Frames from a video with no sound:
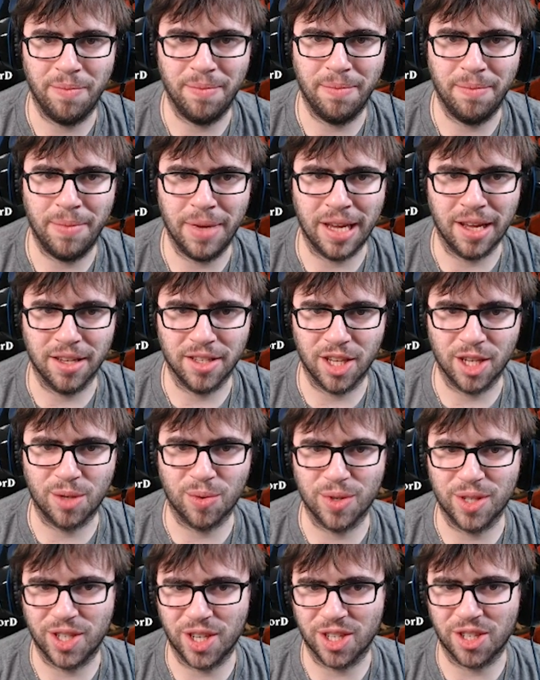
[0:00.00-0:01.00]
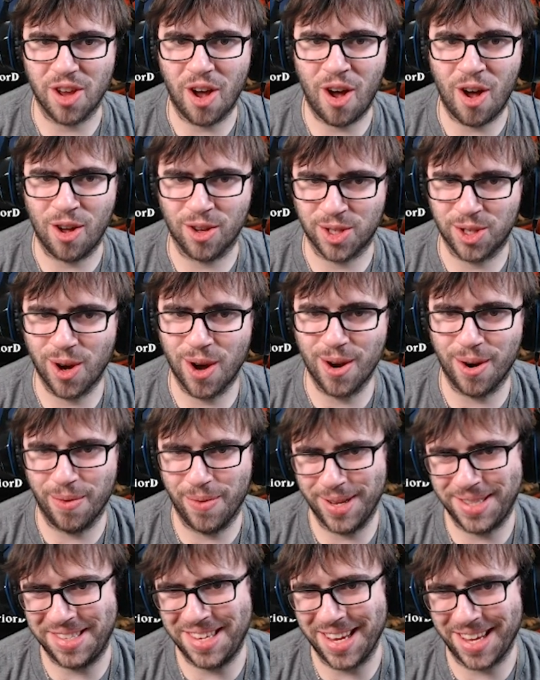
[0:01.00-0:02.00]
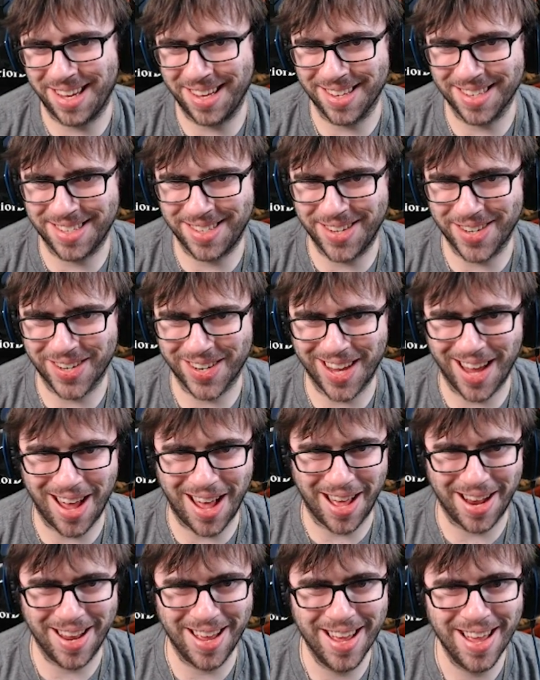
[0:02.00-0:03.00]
Because this was just all sort of ridiculous, dear God.